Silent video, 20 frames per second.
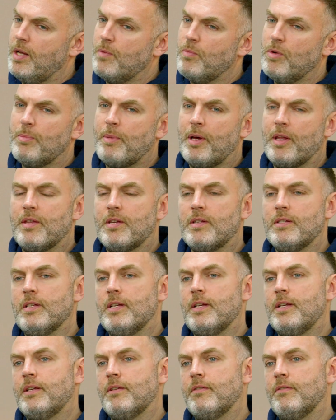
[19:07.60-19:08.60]
And what about things
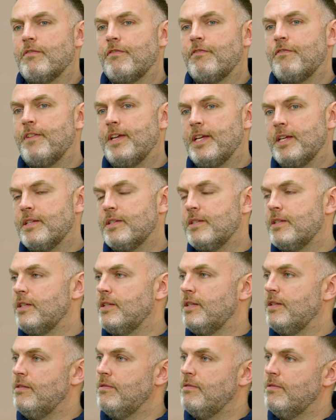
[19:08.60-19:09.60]
like fixed
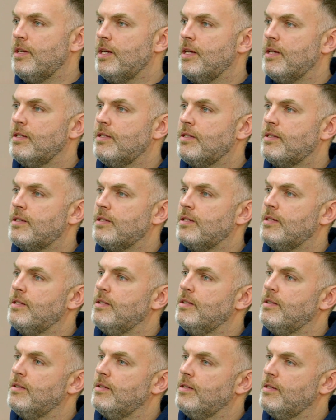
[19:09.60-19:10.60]
unit
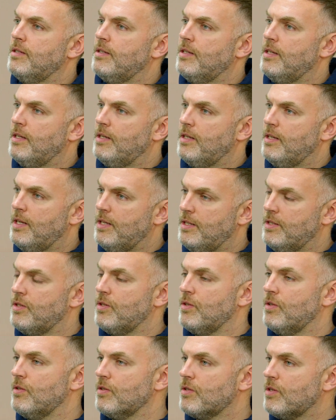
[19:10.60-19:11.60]

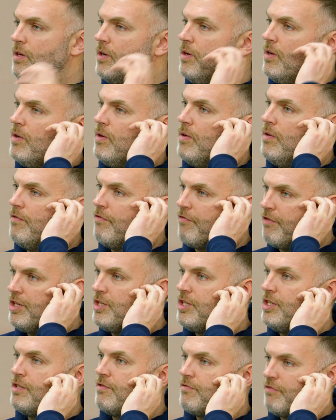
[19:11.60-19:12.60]
install? So
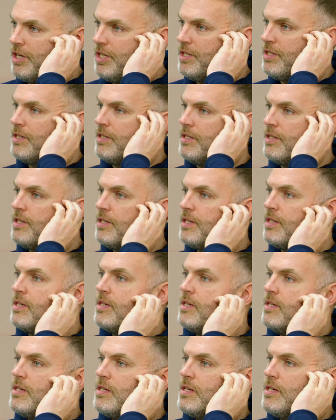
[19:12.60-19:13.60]
fridges, freezers.
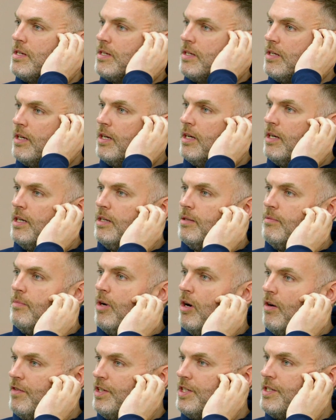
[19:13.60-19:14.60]

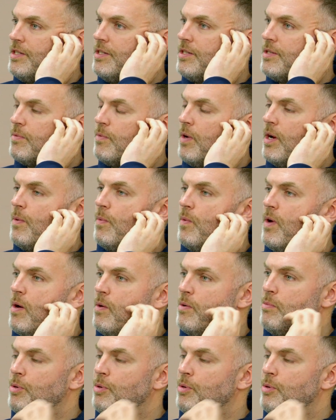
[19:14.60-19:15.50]
Ovens, where we